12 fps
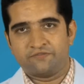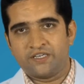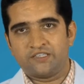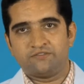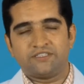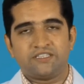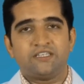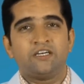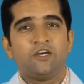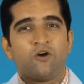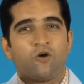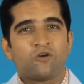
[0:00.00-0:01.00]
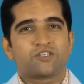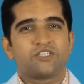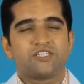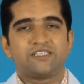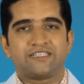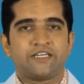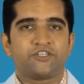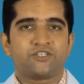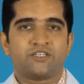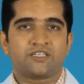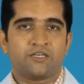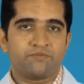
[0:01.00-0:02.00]
whenever the oxygen
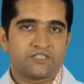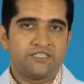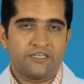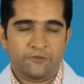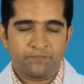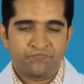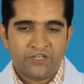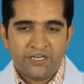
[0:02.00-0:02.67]
tension comes down.